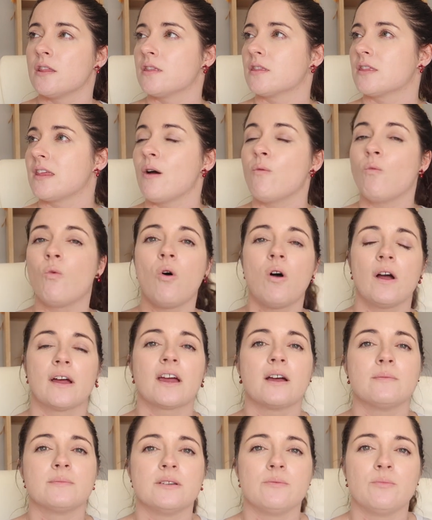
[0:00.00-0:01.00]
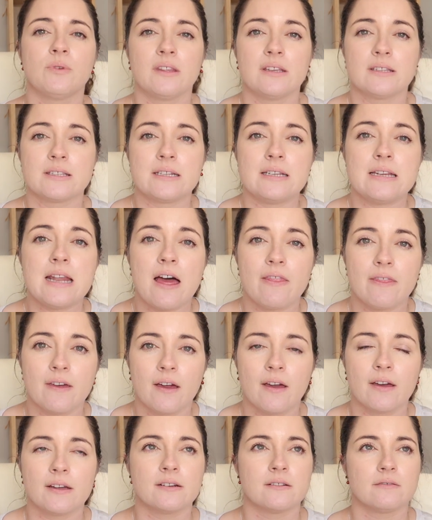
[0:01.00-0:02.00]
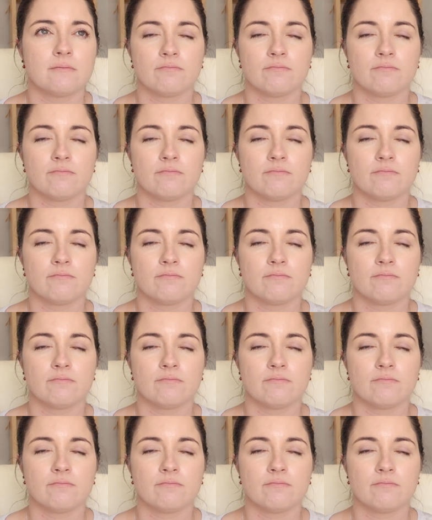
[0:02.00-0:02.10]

That why comes in when there's another